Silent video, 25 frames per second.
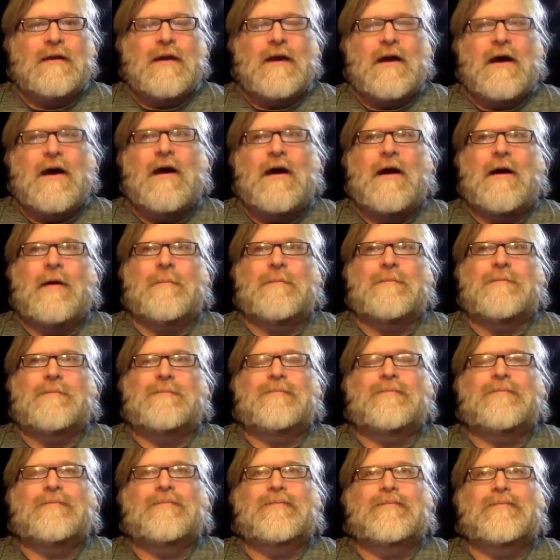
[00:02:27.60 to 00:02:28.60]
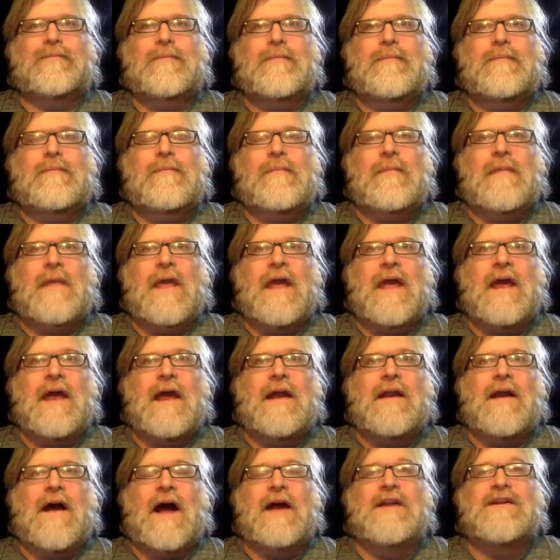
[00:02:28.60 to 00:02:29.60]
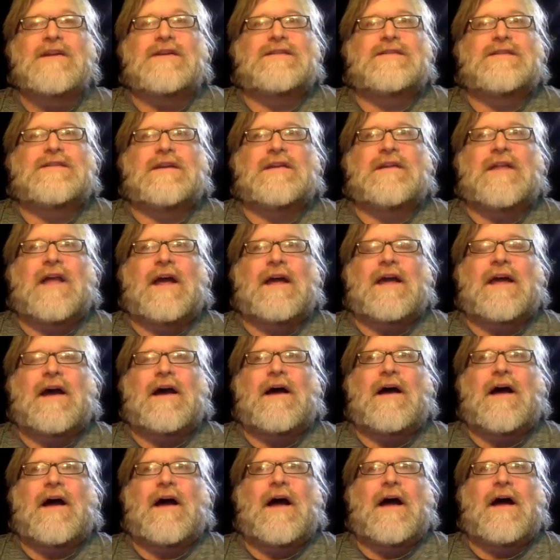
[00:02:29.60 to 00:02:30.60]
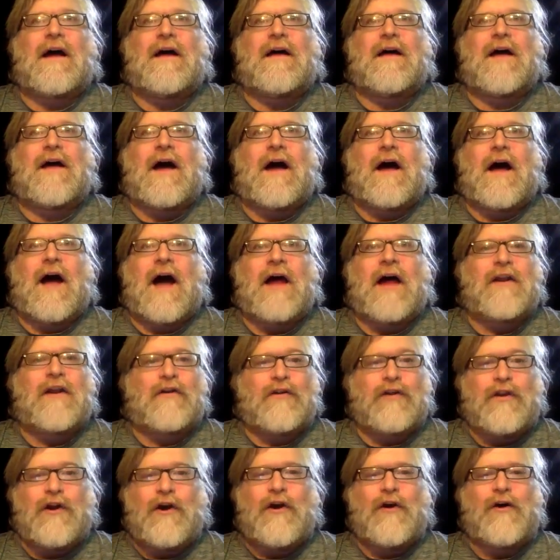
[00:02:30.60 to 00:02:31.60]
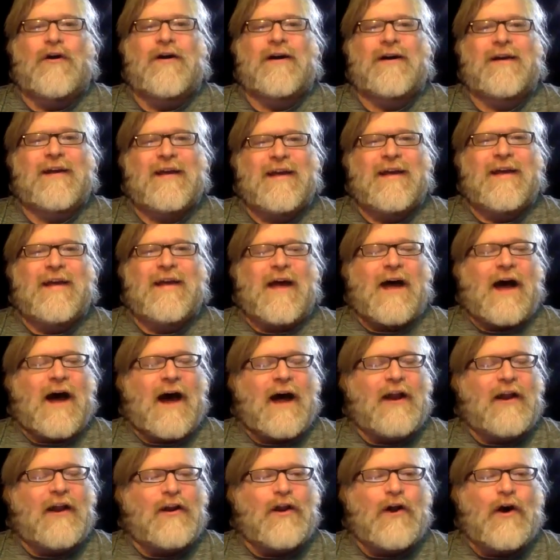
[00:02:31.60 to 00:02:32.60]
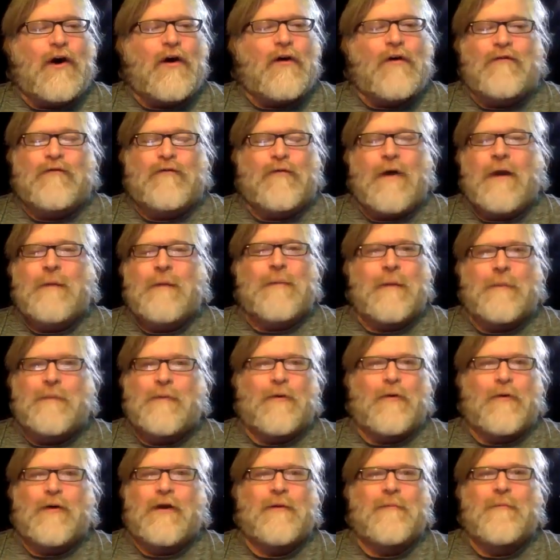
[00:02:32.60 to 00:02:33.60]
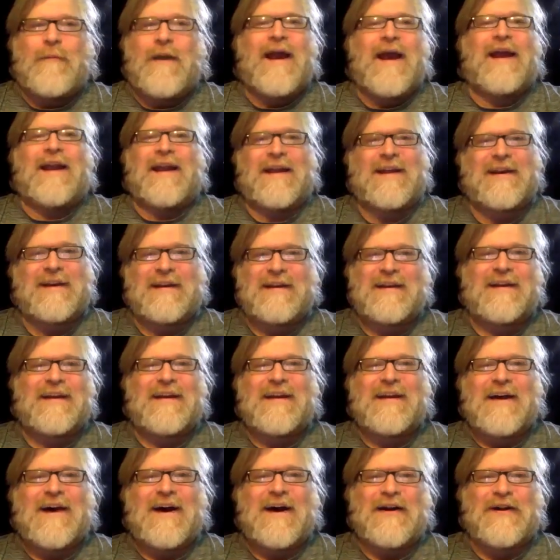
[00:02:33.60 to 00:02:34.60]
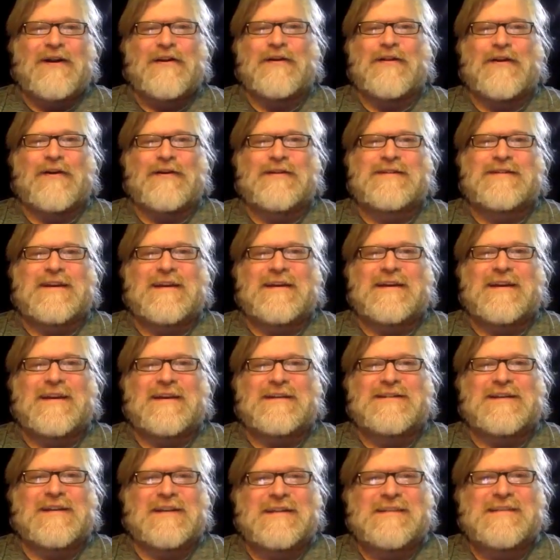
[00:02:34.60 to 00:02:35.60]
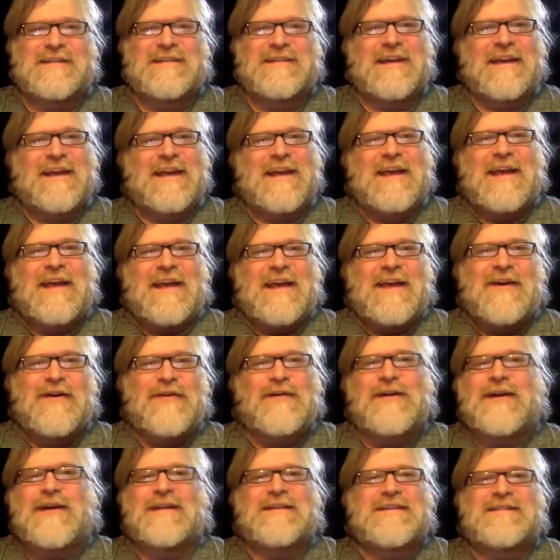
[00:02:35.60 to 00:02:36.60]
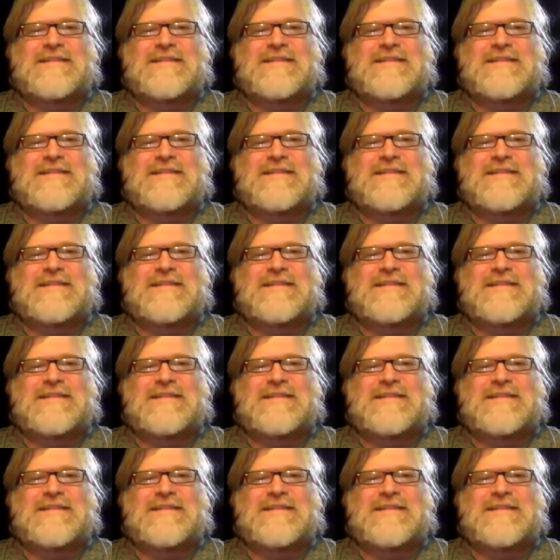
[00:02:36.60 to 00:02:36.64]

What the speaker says: And I just I don't know if white people would have made it under those conditions. Who can